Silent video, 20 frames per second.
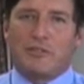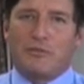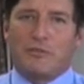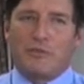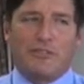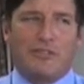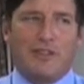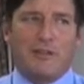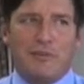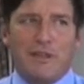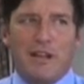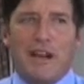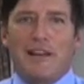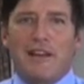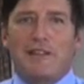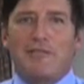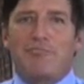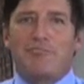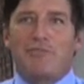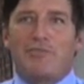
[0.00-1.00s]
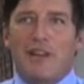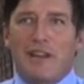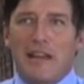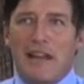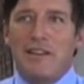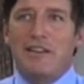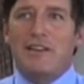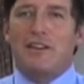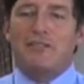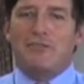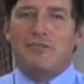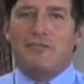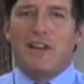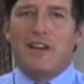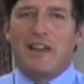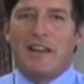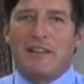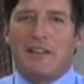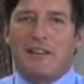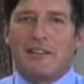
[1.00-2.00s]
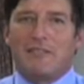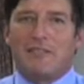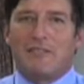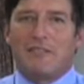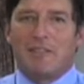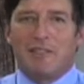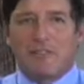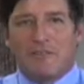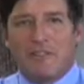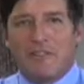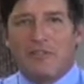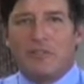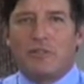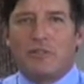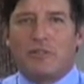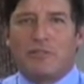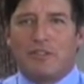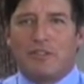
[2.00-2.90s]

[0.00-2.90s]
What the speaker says: If we said we had, say, 8 out of 10, it's difficult